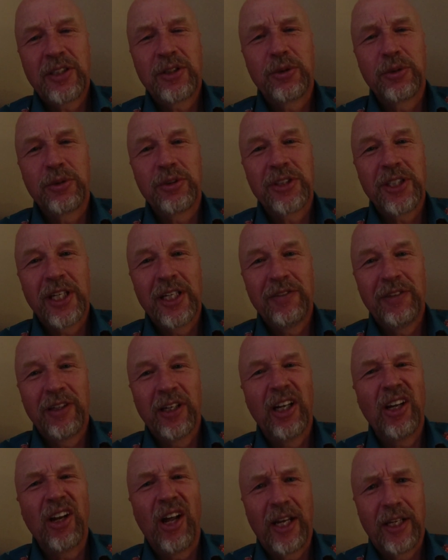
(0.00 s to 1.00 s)
good saving.
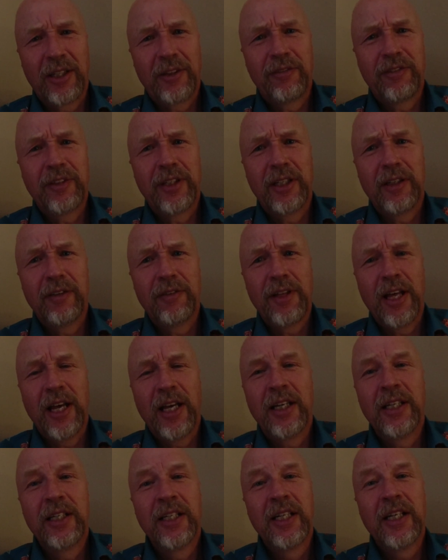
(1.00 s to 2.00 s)
I like the feel of
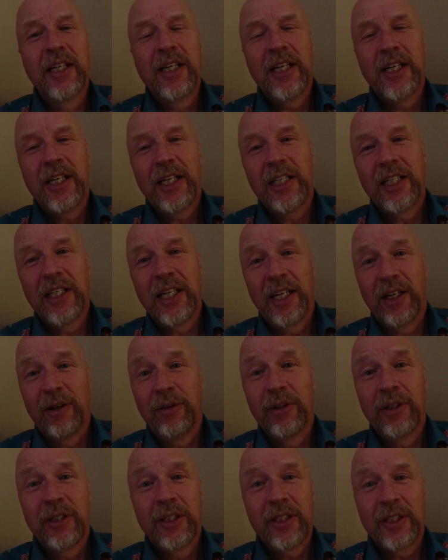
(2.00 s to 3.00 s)
that.
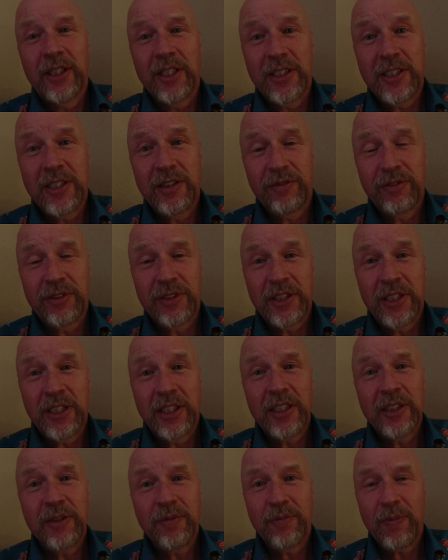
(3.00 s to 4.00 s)
Anyhow, that's it for
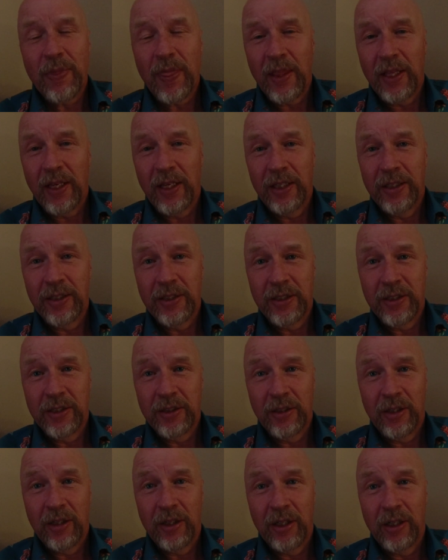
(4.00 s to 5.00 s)
today,
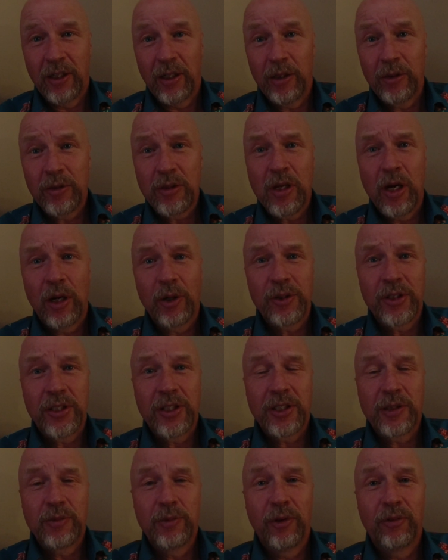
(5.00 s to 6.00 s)
and I'll
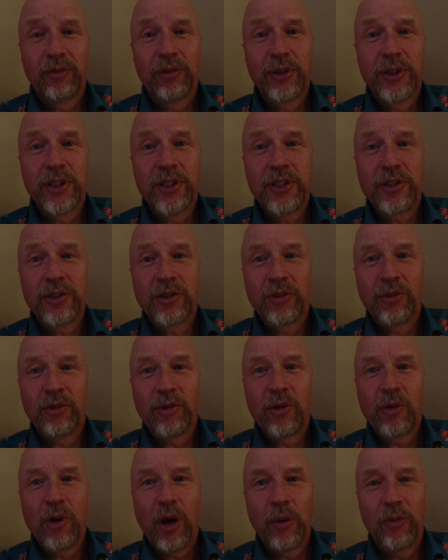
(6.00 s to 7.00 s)
take some more footage,
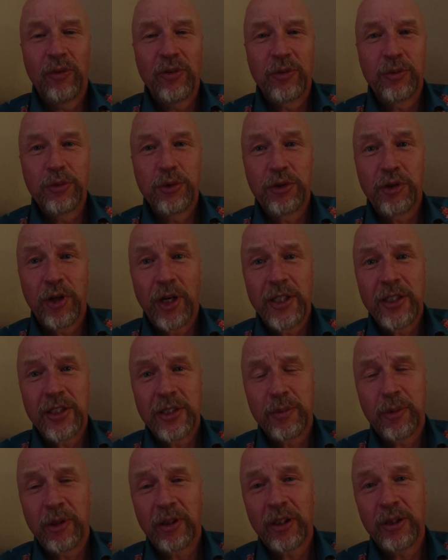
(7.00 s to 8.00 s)
hopefully from the train
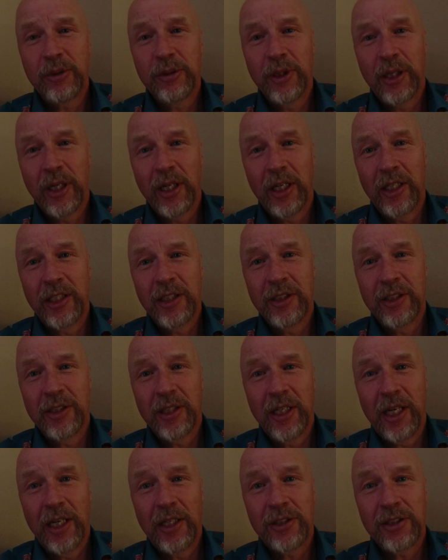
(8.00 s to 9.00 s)
tomorrow and
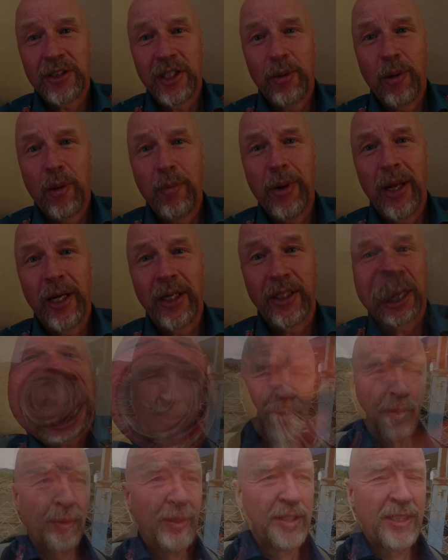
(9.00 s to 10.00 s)
our time at Mallaig.
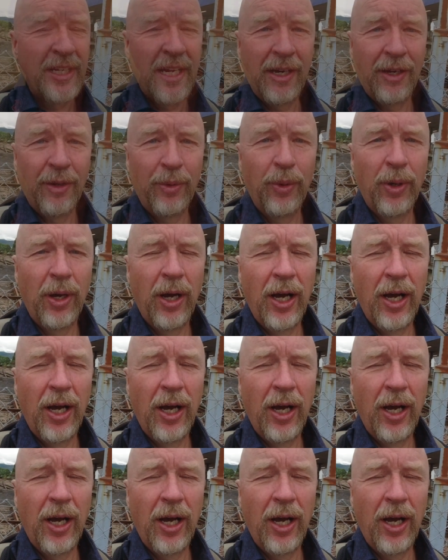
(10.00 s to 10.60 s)
It's now